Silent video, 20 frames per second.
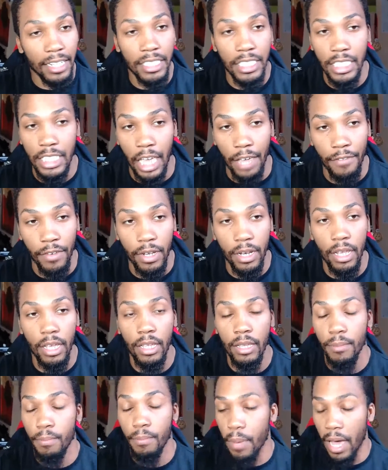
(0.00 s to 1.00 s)
7
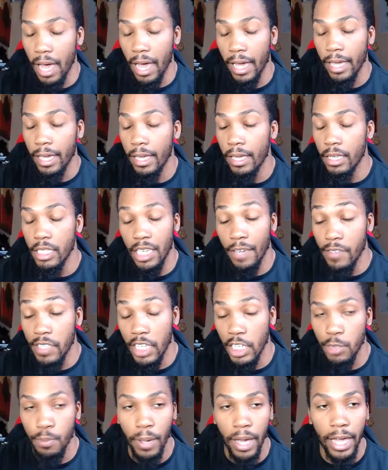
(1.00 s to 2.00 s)

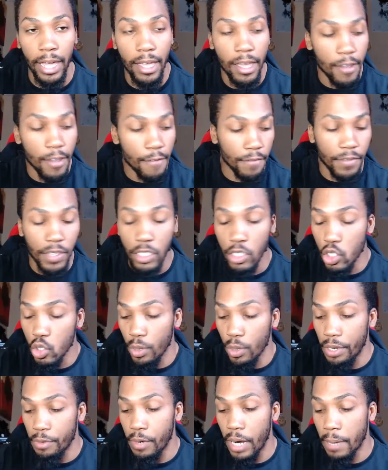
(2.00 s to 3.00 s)
sets by 15 to
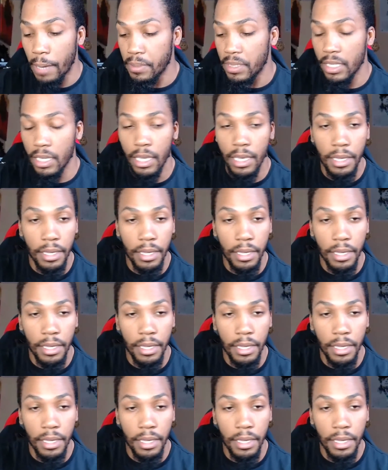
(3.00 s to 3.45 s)
20 reps.